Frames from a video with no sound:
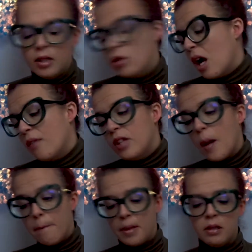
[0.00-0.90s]
You have the
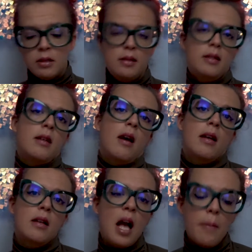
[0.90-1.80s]
abundant
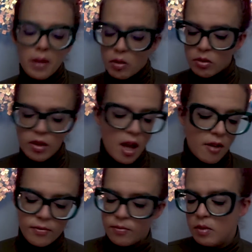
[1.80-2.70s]
sign. Capricorn
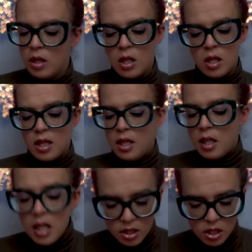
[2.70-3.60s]
have
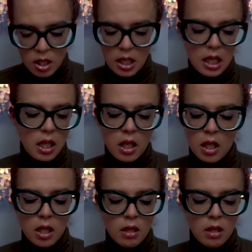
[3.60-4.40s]
literally